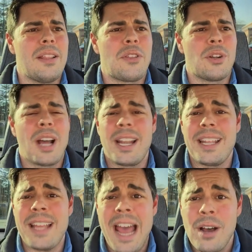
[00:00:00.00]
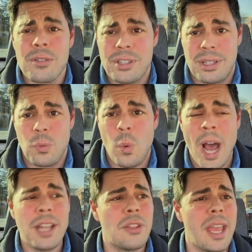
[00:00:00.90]
they're not in-house.
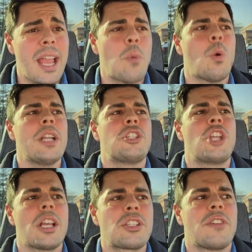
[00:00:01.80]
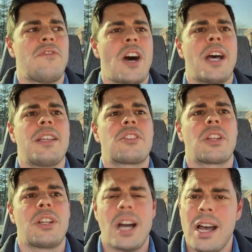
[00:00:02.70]
What justifies
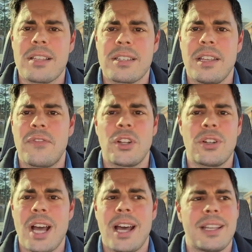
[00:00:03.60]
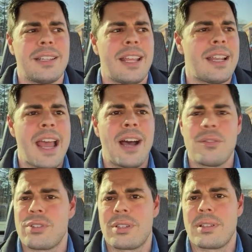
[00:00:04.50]
the cost if they're not
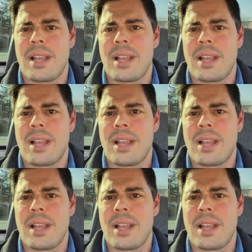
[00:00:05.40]
in-house?